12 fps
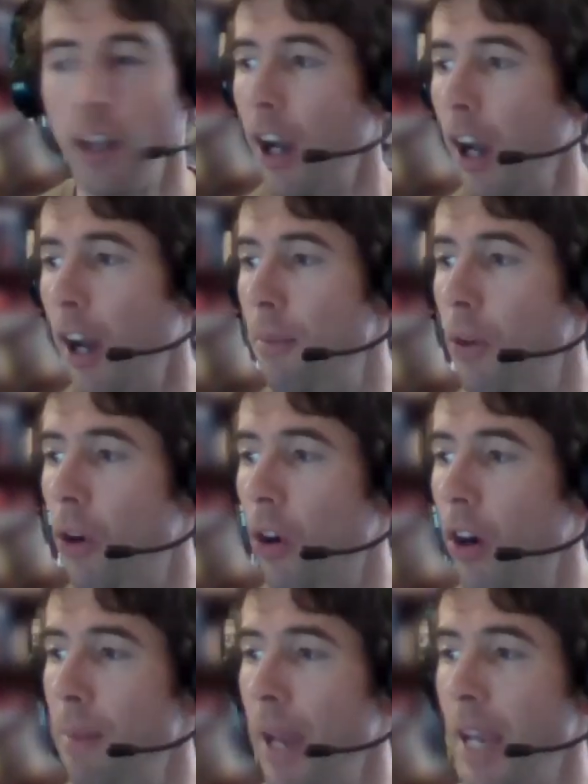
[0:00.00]
um,
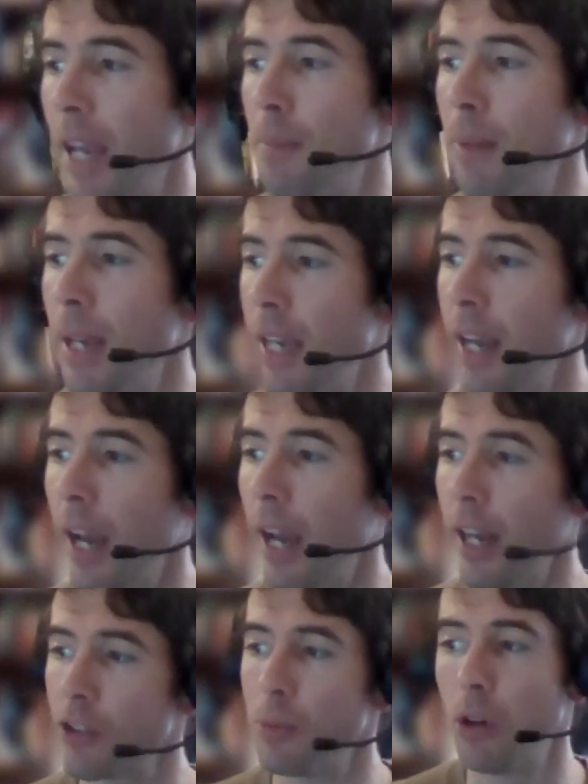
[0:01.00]
or it may be
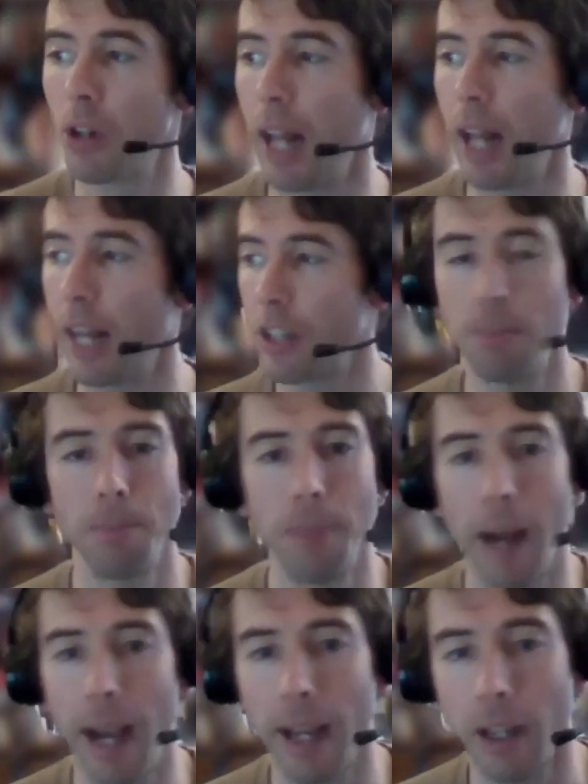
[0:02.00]
a small class
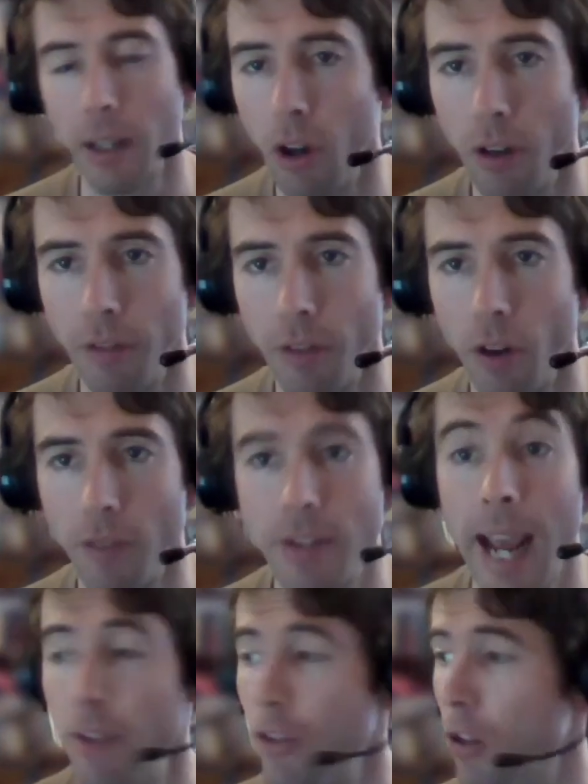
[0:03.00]
back of, of
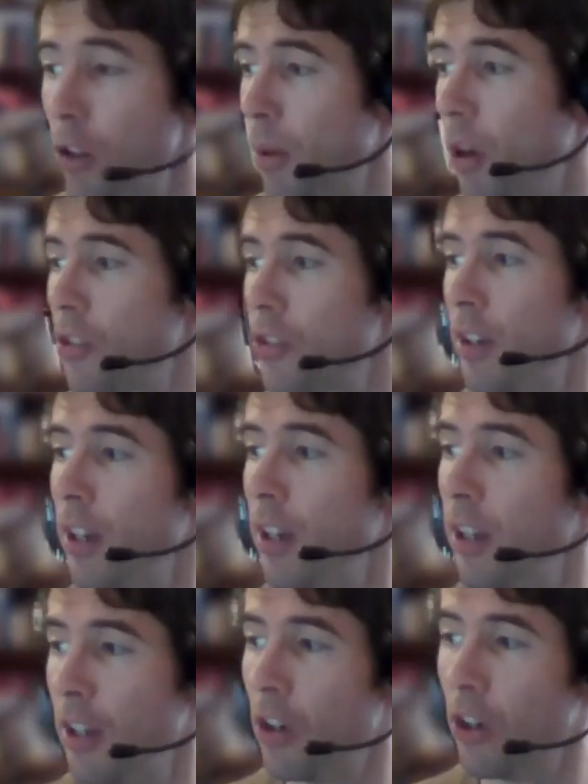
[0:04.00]
10 robots,
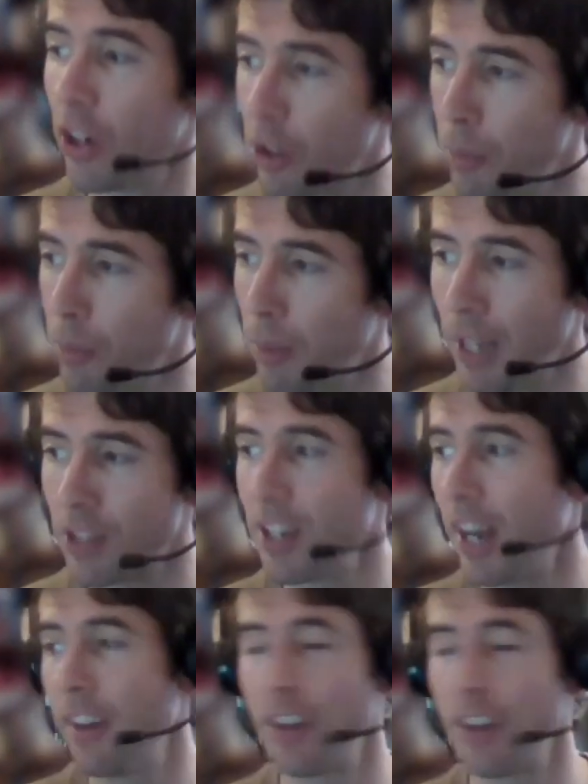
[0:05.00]
or it could be a
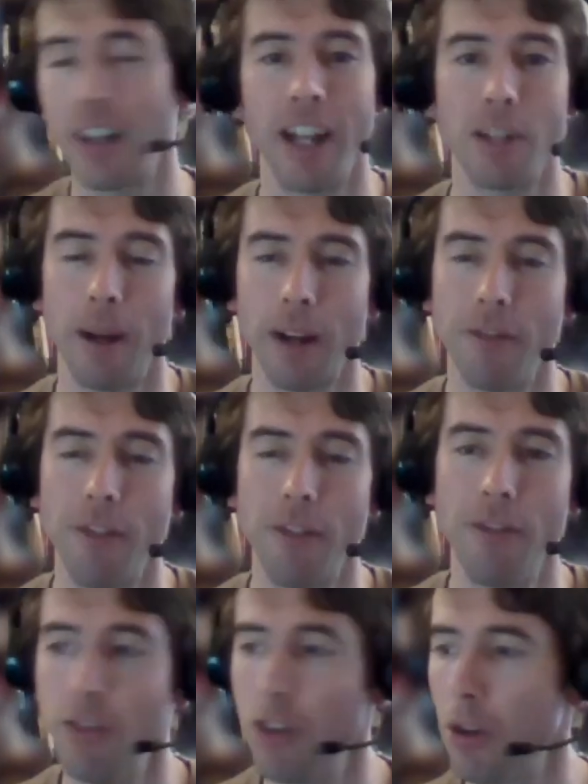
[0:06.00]
standard class back of
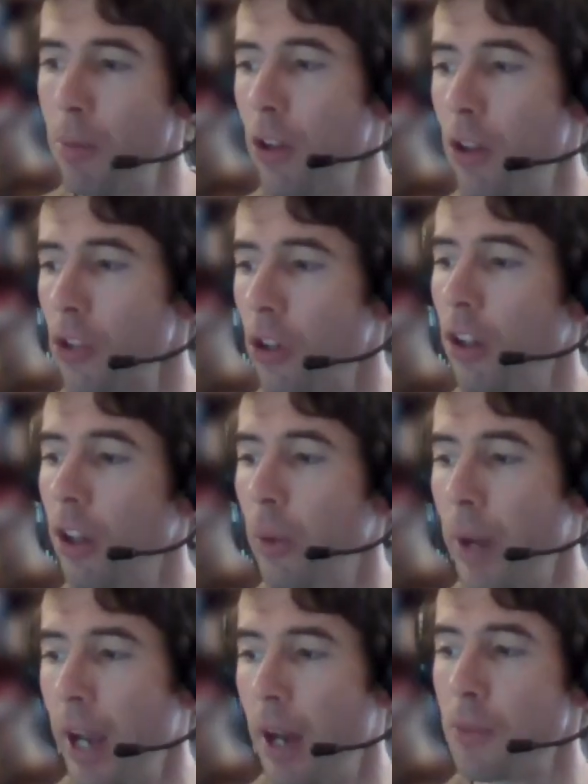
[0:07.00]
15 robots, all the
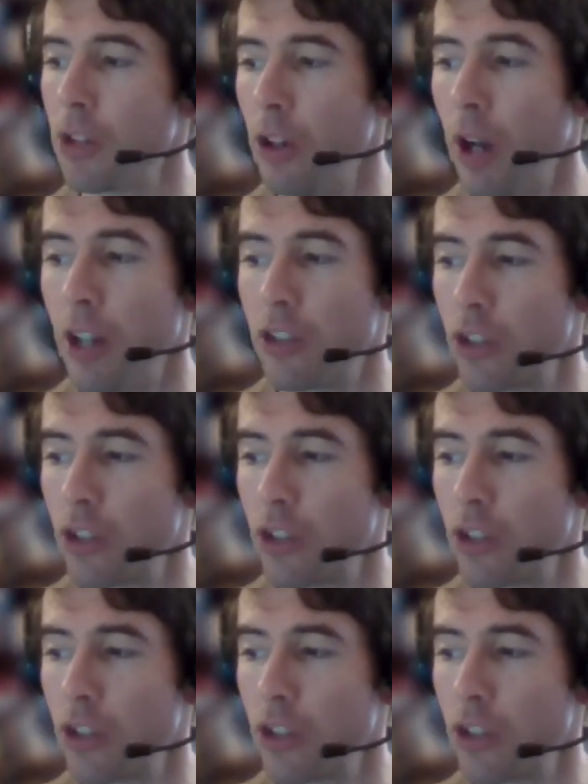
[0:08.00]
way up to a